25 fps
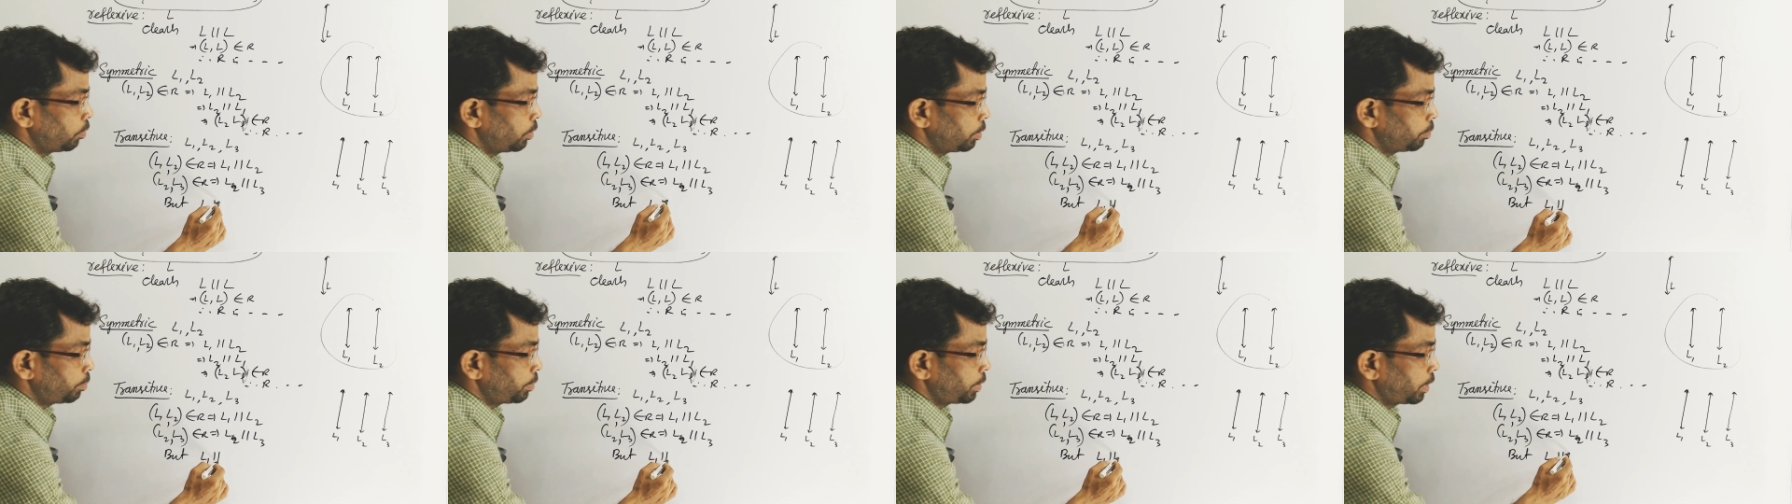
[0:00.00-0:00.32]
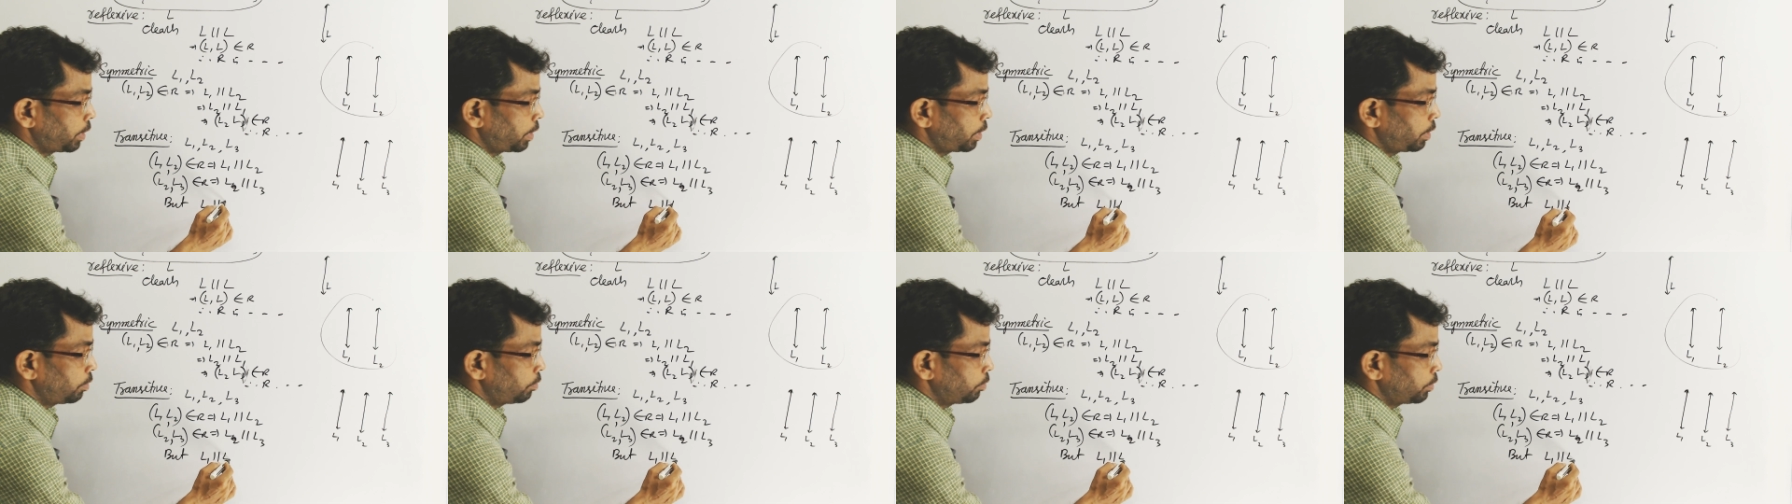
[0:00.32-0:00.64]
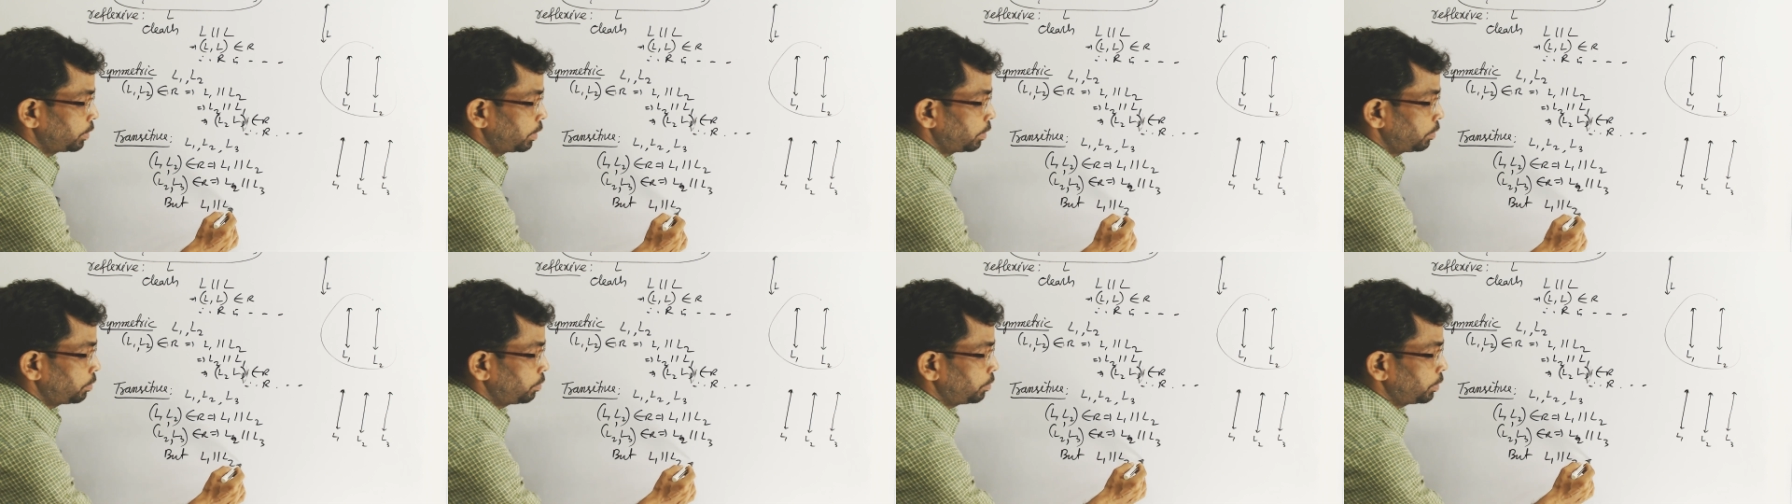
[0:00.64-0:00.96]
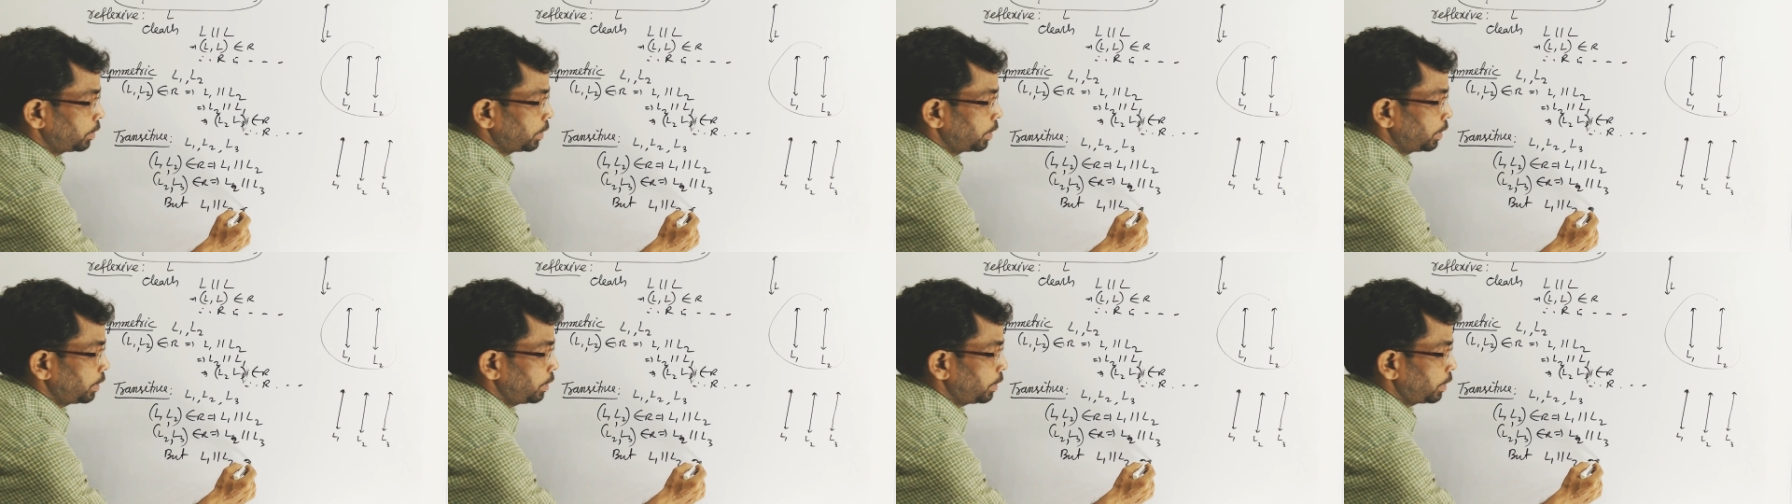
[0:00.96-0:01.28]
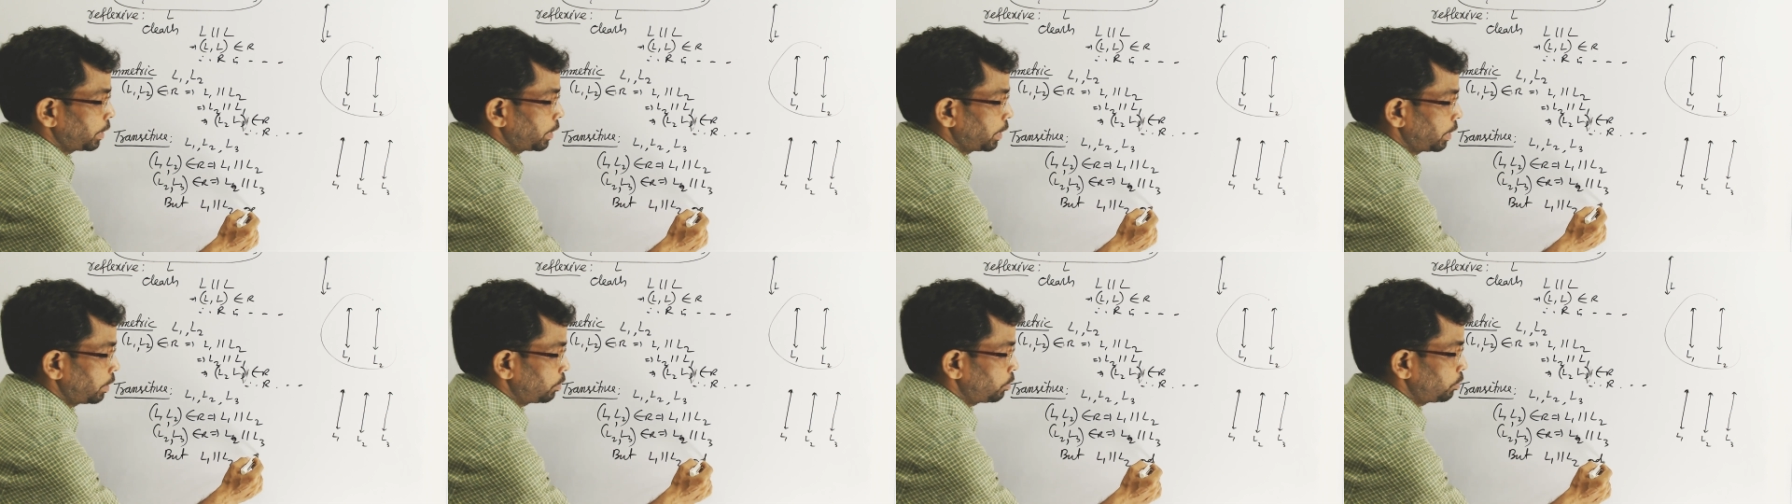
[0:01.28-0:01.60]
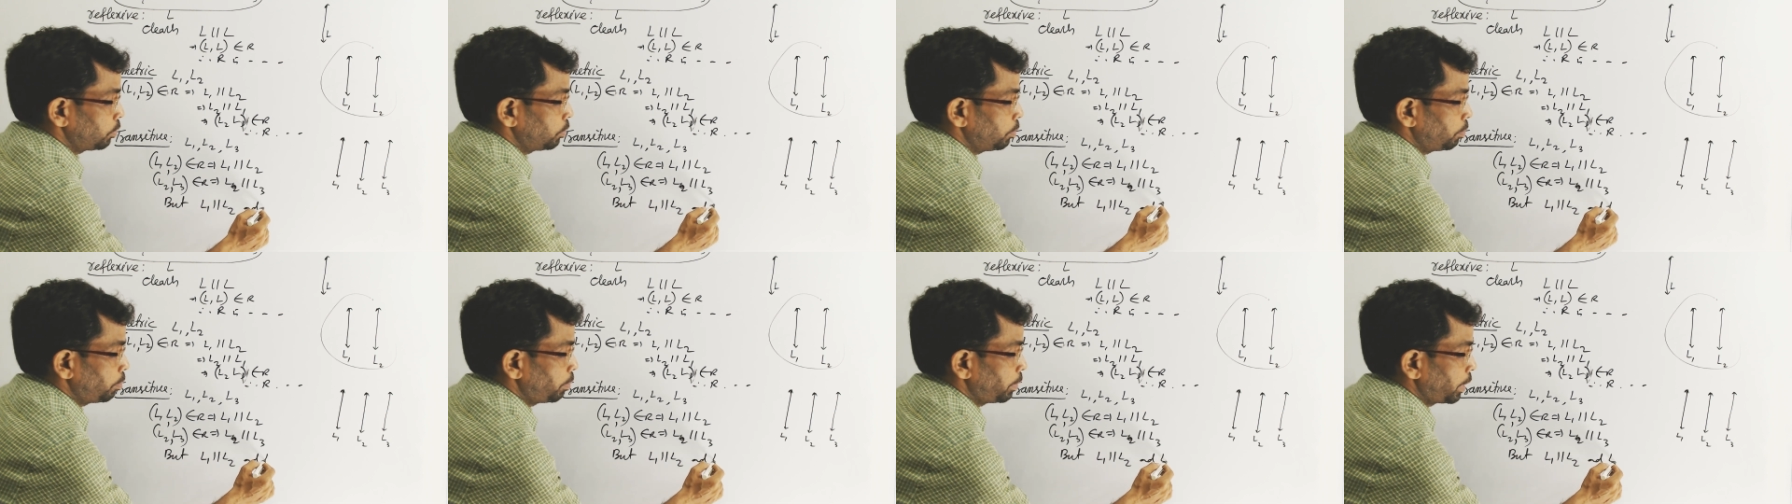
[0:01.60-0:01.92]
to L2 and L2
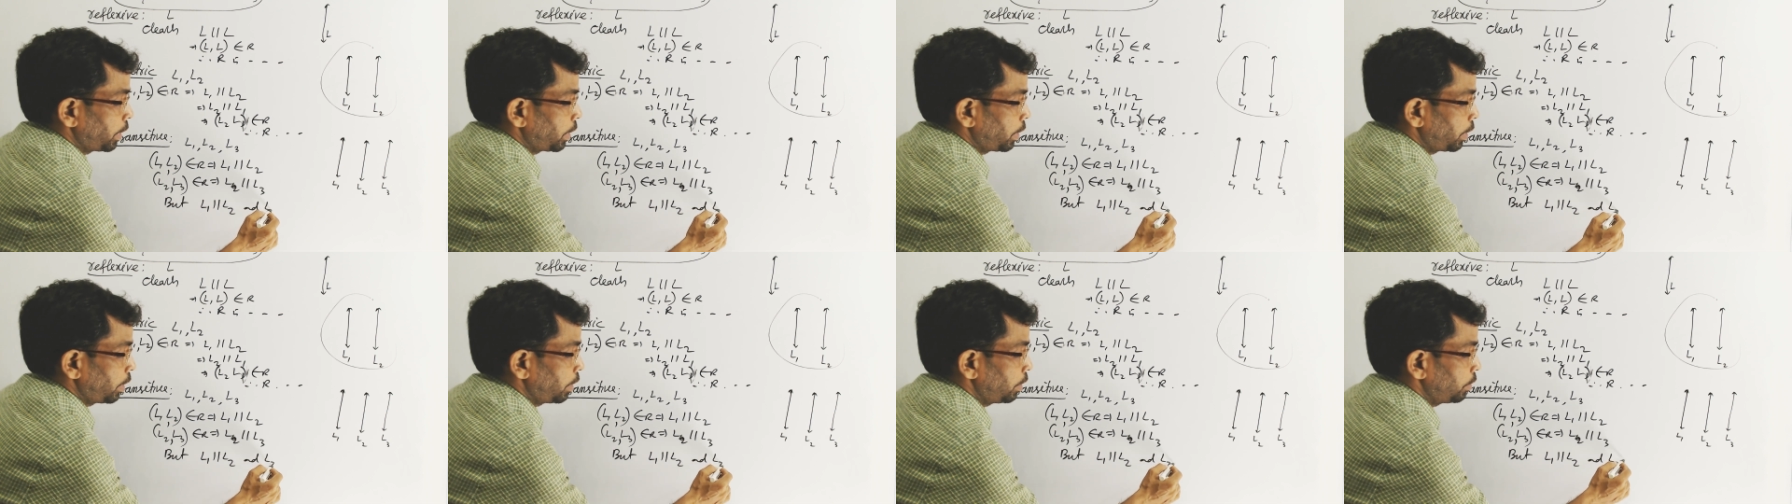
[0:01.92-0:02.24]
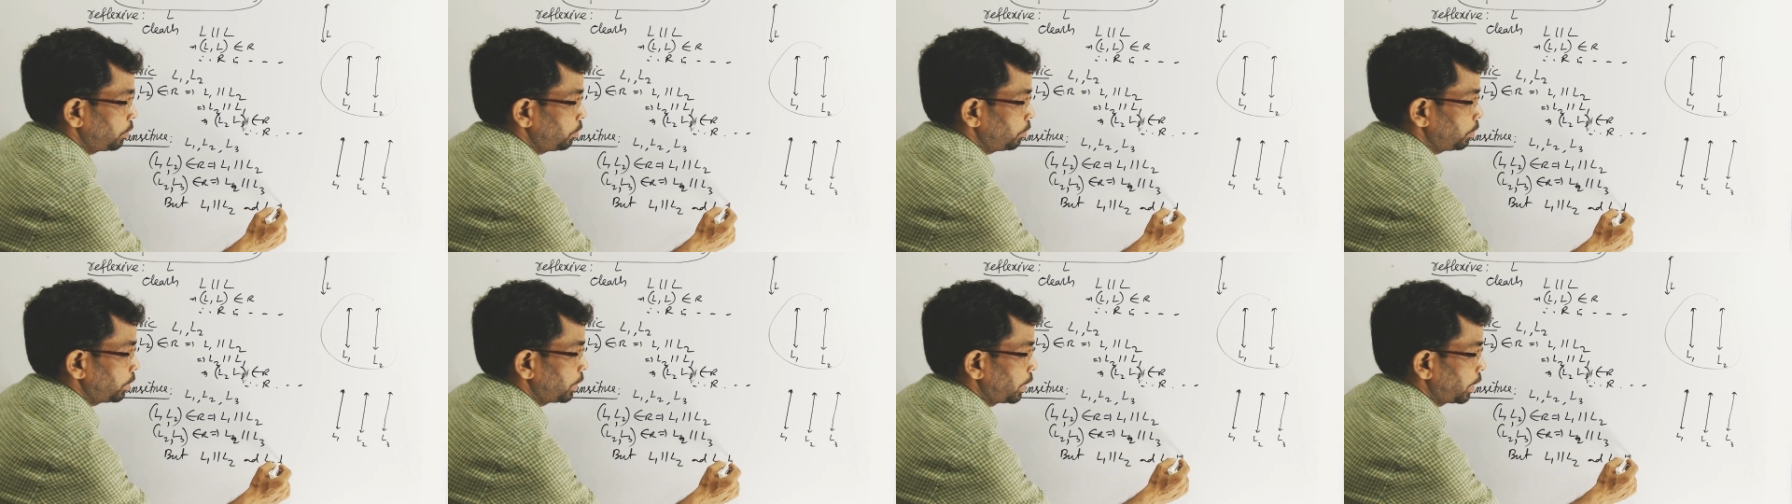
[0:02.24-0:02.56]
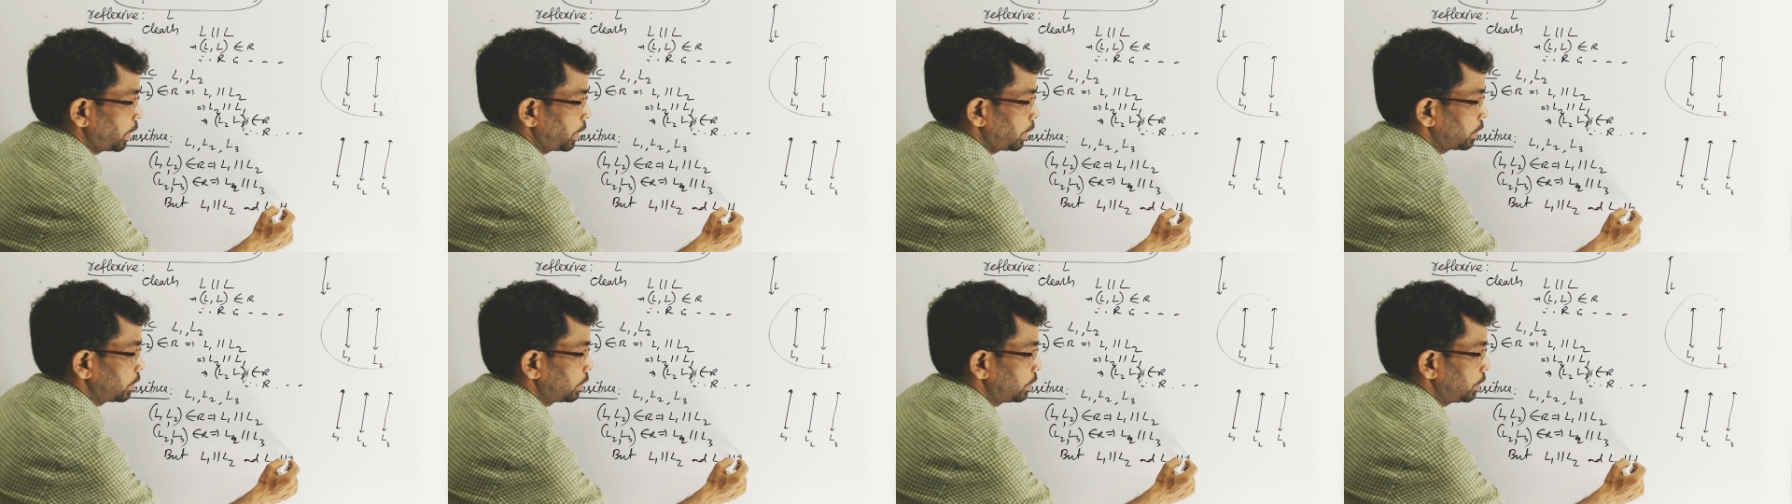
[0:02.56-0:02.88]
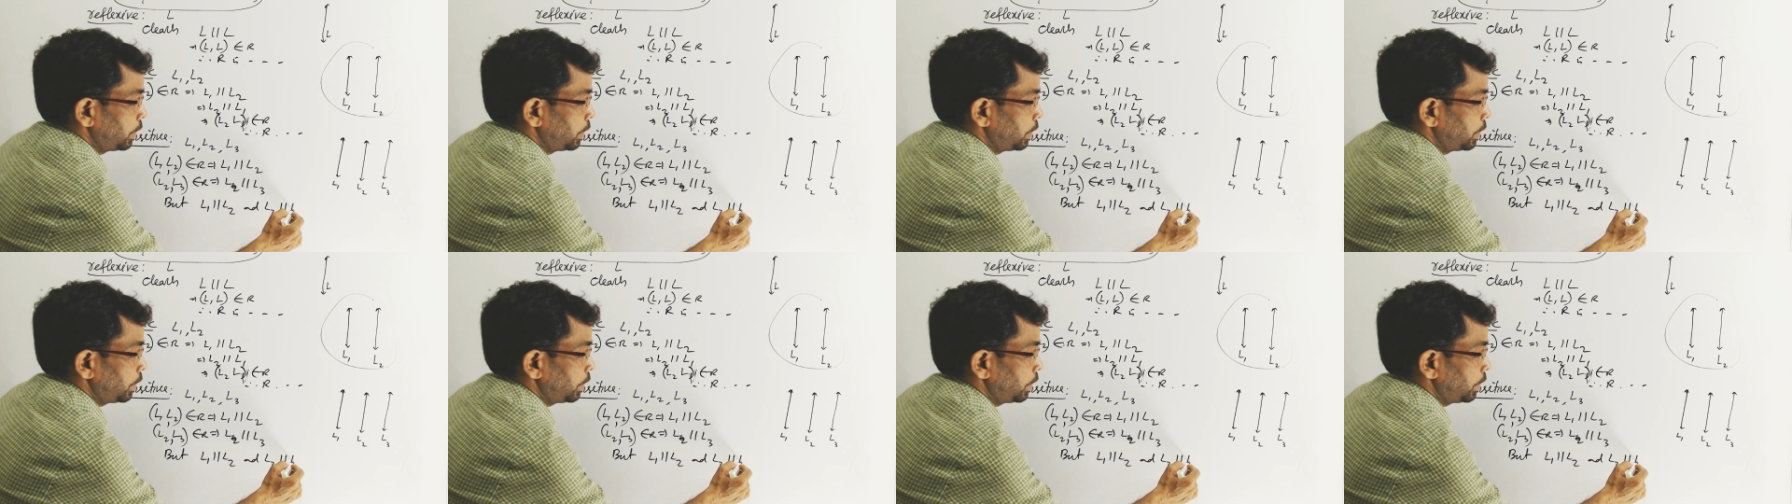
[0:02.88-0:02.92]
parallel to L3.